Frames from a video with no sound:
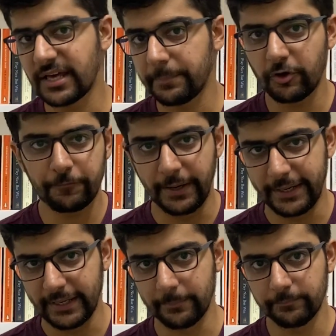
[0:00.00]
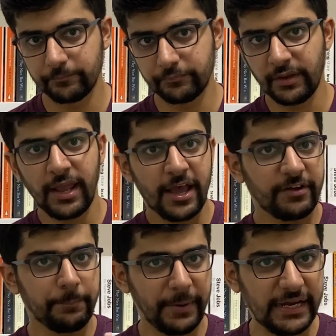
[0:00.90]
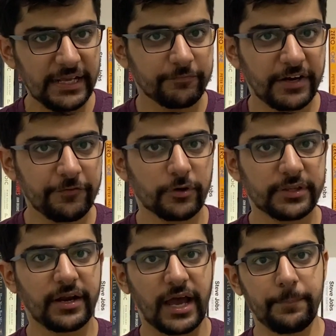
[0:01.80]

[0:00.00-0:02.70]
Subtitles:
the example of Paytm. When Paytm went for their